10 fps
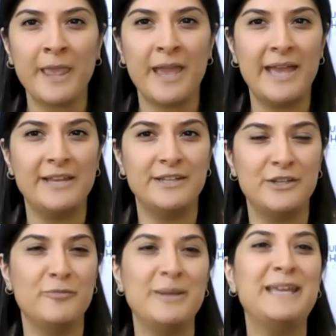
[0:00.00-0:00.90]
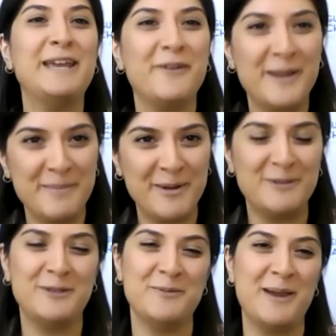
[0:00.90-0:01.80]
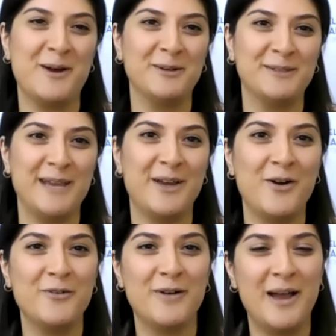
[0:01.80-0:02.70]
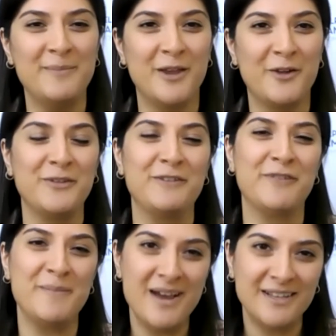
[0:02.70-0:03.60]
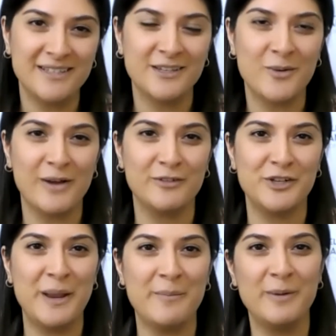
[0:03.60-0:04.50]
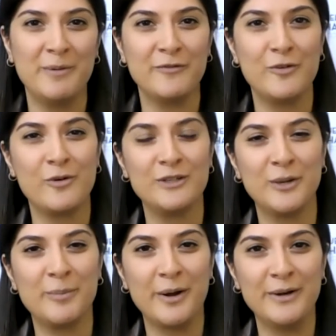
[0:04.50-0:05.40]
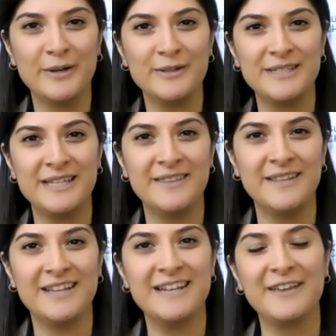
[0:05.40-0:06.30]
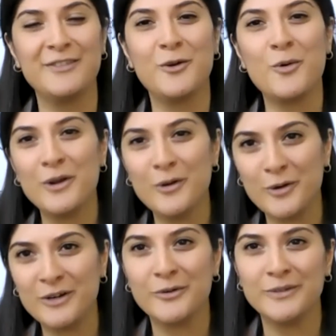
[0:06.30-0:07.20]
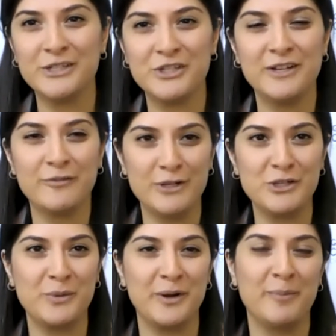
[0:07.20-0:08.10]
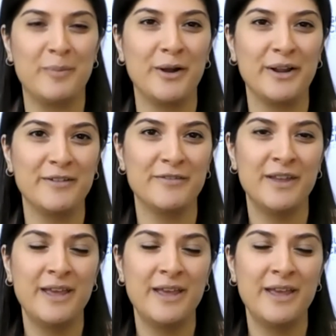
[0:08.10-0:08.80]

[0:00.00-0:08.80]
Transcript: And you've been hearing about two-way all-day go, not only from us, the Guelph Chamber, but of course our partners in the Connect the Corridor Coalition, of which we're a part of.